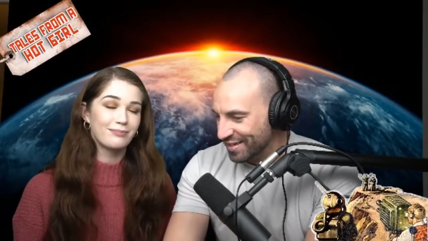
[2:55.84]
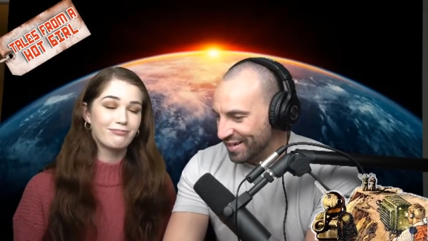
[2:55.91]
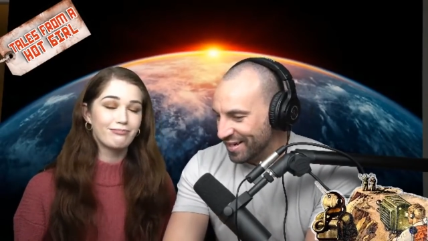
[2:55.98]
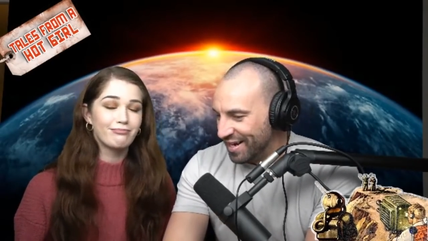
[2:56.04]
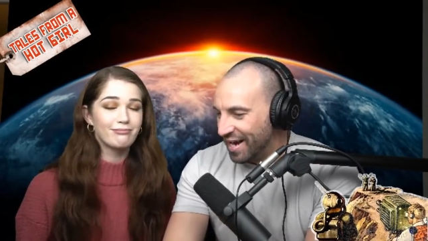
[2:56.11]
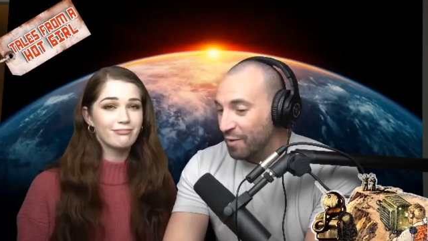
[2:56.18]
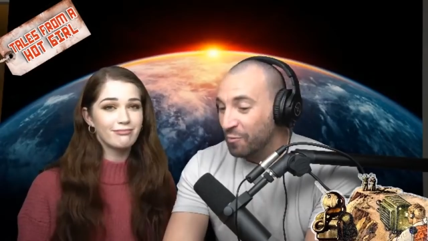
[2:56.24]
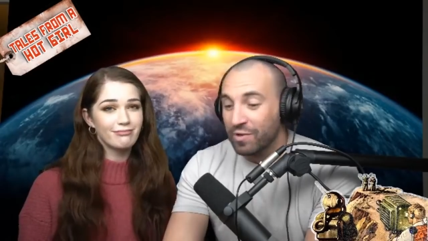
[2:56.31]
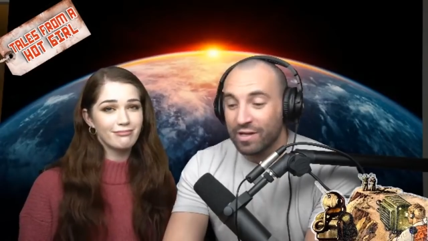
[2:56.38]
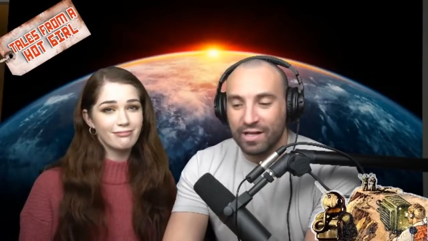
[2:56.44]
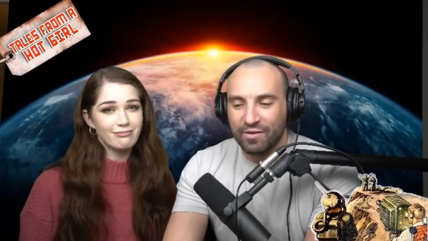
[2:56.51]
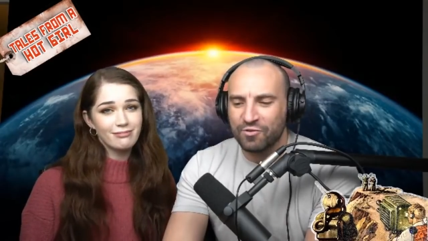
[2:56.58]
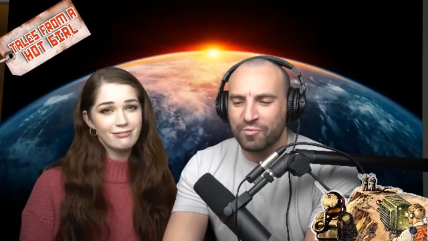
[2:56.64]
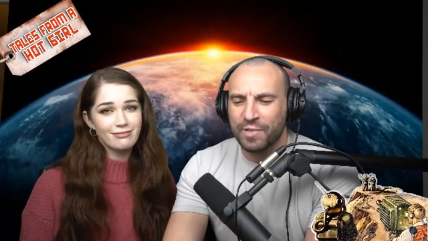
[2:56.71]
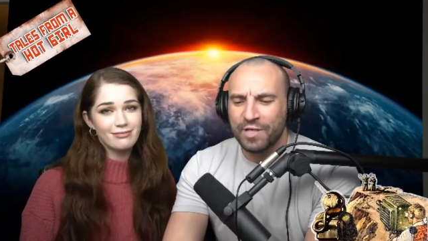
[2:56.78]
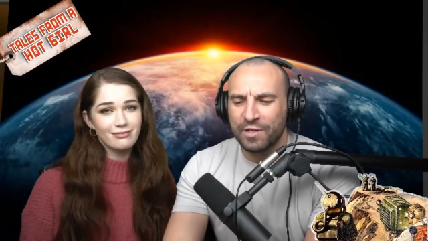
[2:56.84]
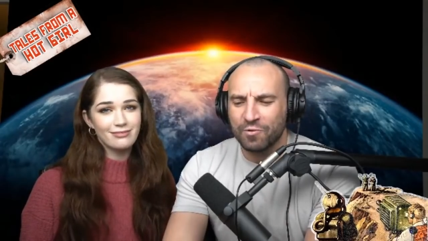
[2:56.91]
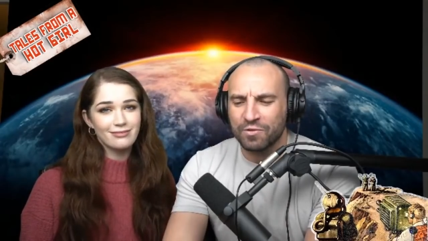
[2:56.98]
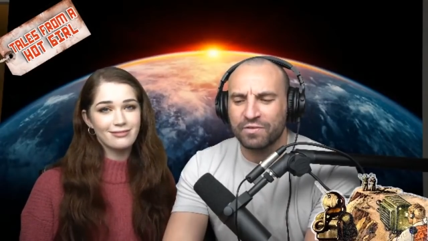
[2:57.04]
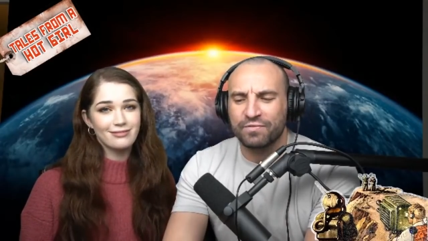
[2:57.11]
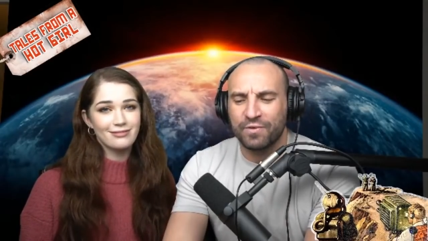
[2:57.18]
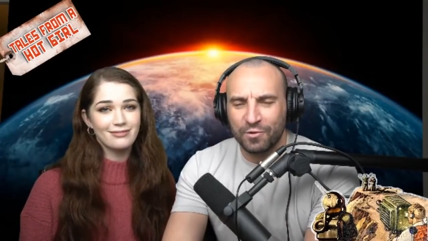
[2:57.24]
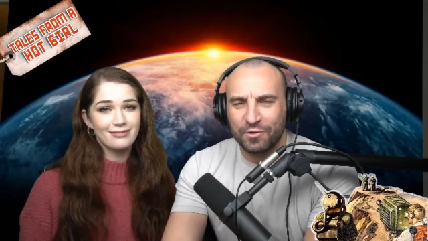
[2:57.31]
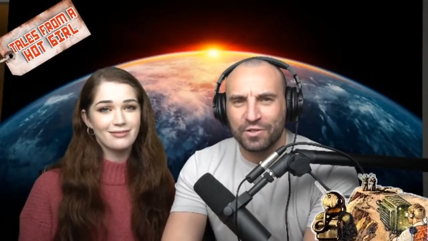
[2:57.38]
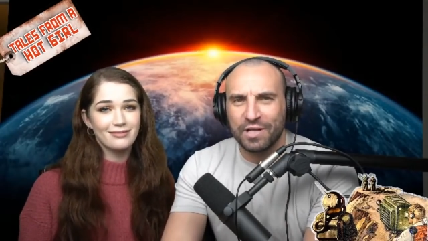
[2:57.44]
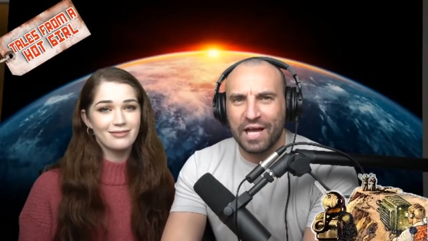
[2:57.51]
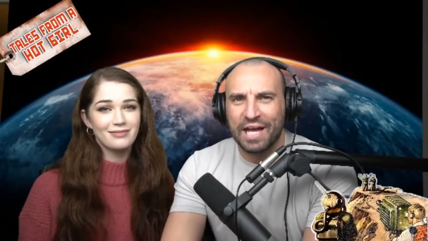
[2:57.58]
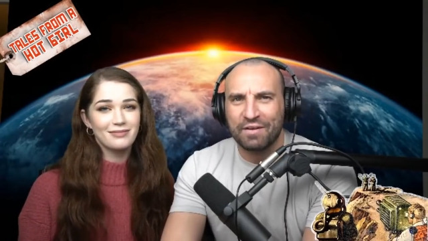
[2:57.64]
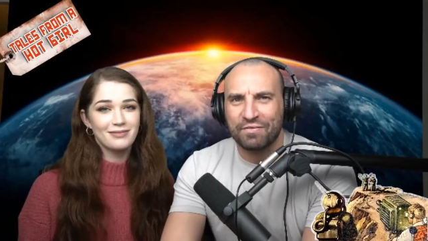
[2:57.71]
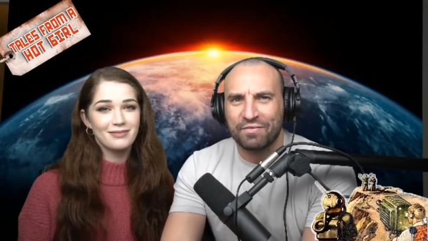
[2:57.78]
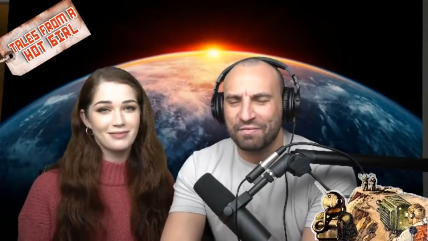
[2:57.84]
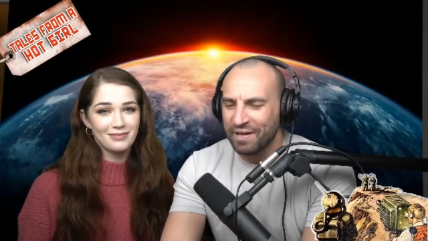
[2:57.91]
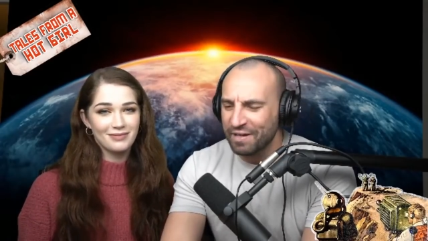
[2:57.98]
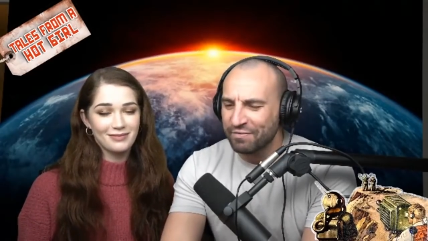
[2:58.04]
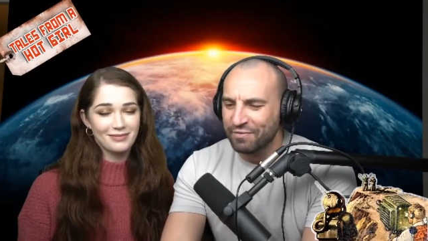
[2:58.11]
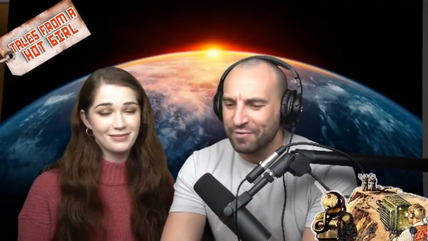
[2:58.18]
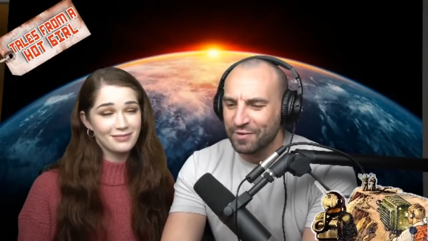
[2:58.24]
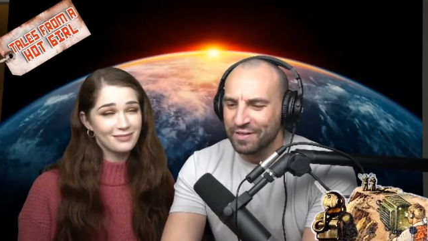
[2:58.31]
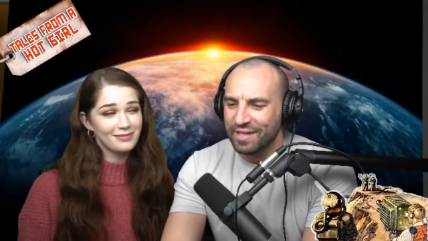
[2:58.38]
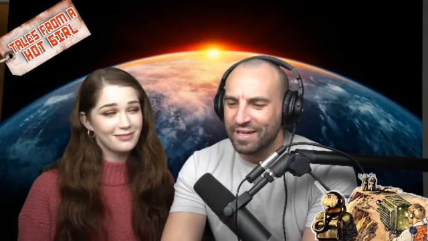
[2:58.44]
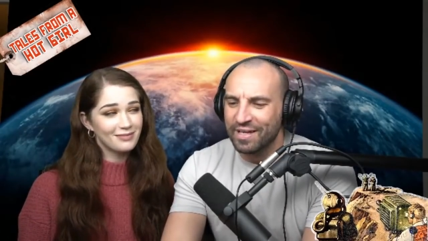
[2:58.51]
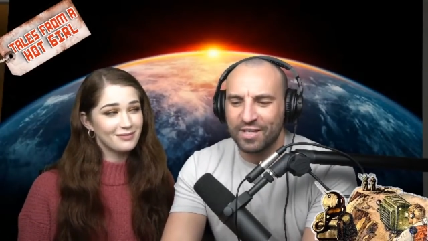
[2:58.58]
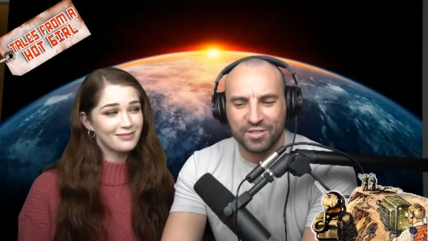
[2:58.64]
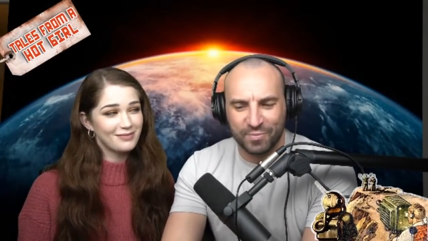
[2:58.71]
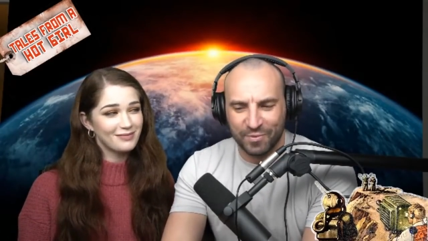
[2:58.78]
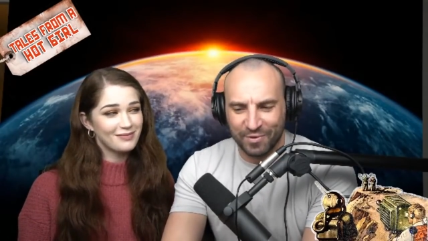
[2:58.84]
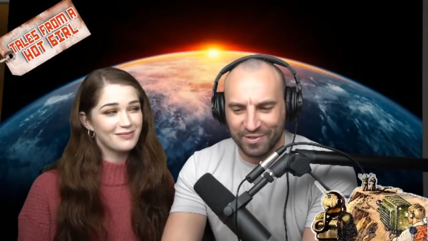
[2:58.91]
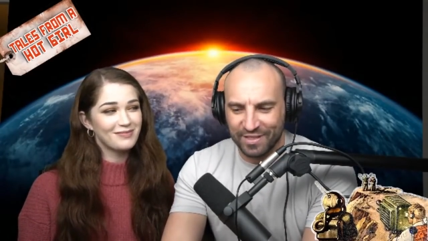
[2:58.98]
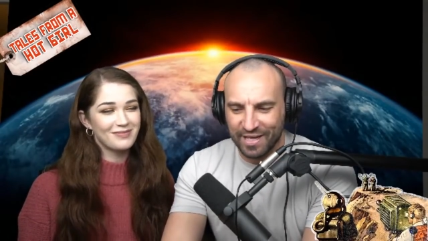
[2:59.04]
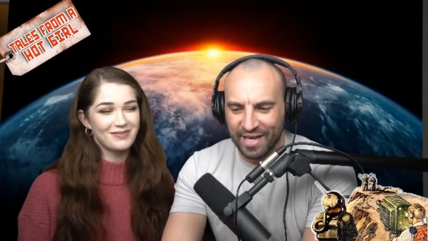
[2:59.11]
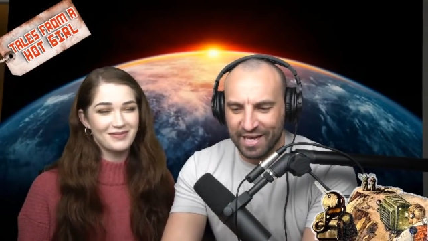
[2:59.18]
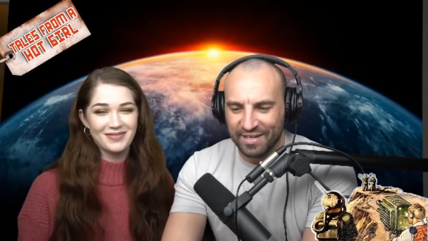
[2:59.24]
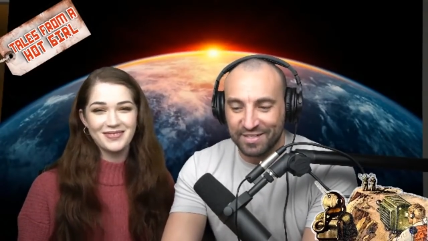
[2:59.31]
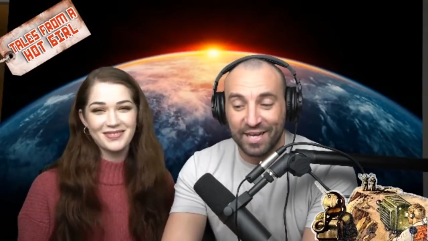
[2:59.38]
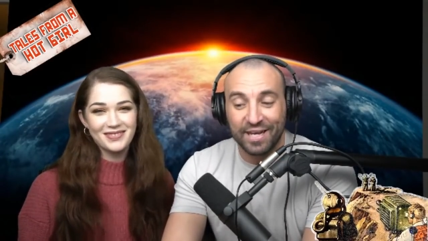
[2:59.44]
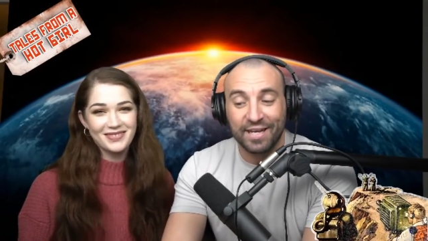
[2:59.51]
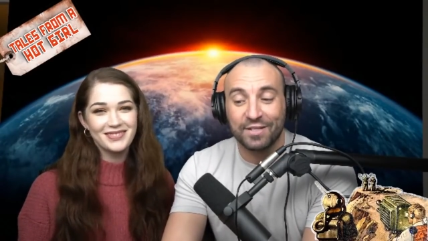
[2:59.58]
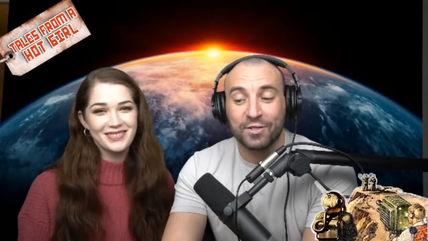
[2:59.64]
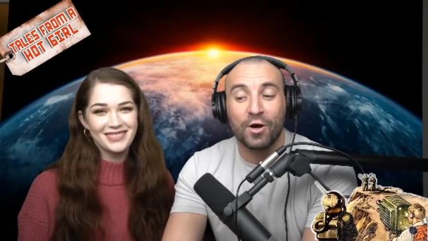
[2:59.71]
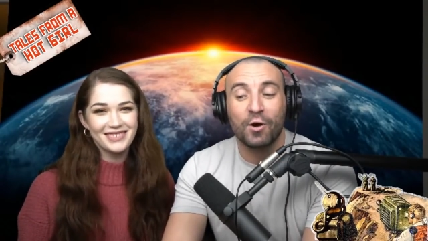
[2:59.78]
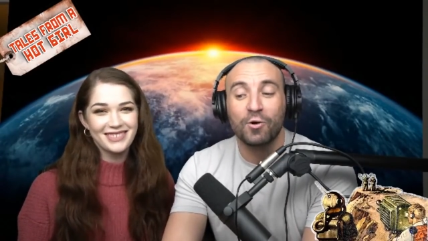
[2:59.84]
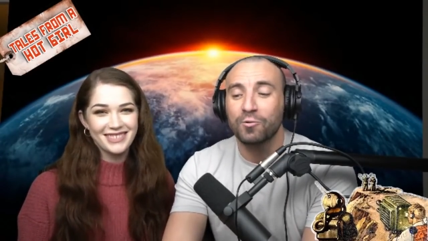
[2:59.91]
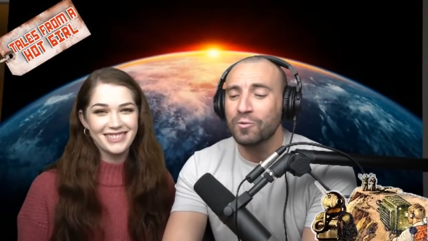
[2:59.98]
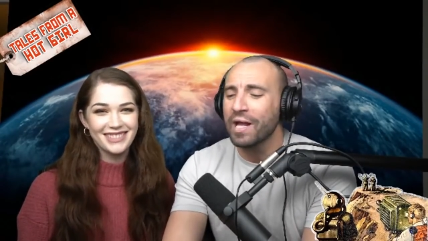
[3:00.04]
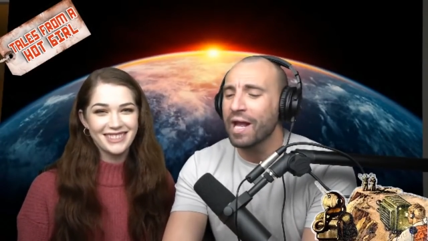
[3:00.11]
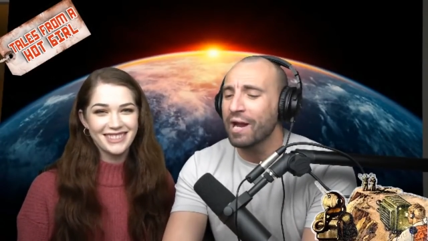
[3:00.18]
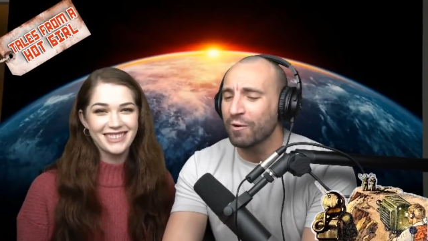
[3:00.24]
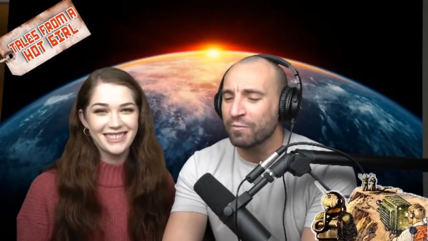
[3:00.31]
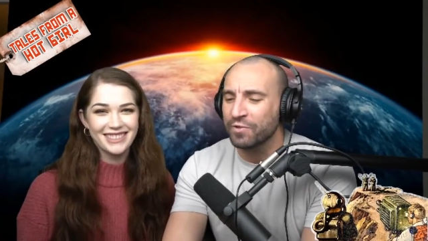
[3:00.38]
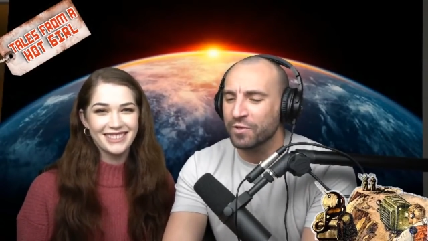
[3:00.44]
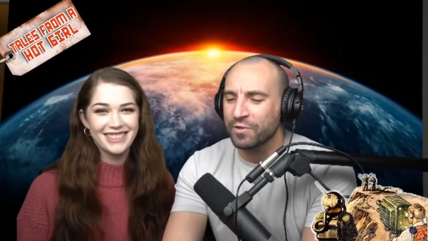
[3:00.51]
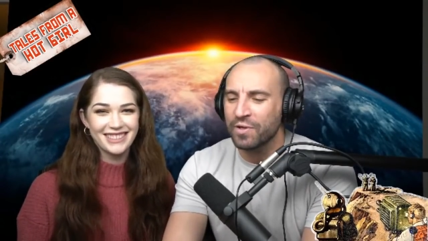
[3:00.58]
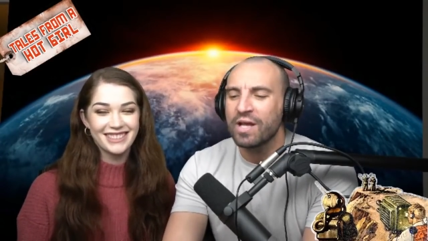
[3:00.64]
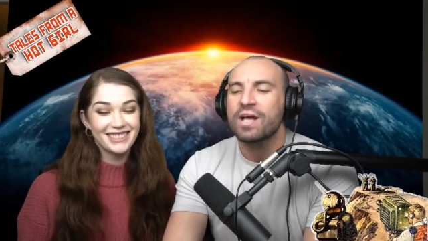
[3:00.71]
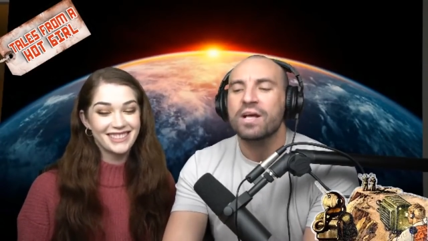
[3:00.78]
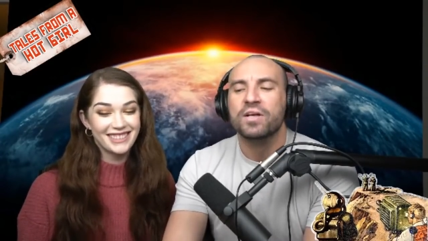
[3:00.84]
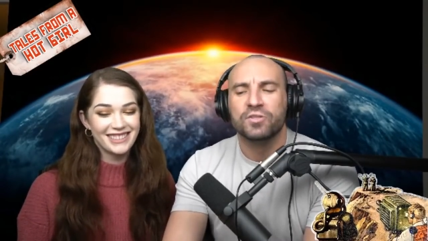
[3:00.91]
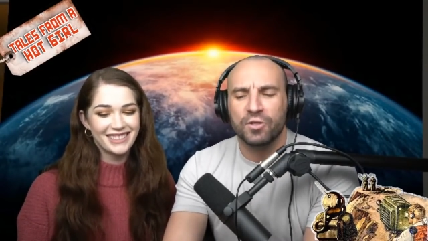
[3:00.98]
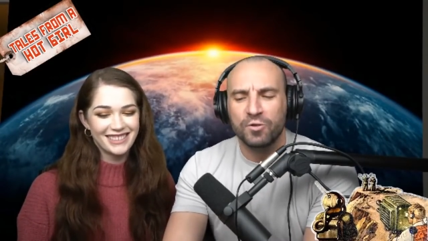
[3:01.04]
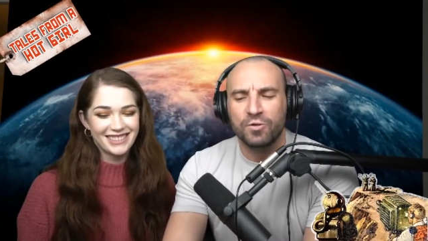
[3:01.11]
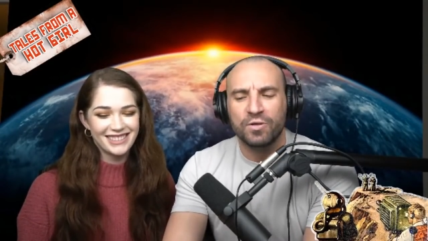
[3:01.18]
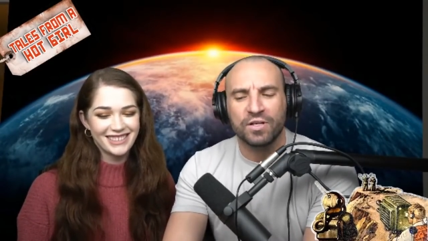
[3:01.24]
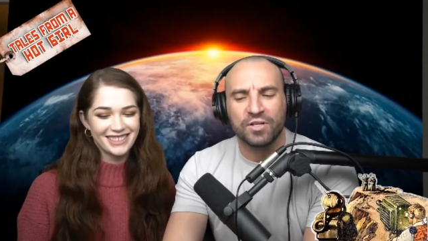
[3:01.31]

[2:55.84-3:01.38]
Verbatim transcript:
Speaker 1: I would love to be your devoted and faithful husband and take total care of you so you can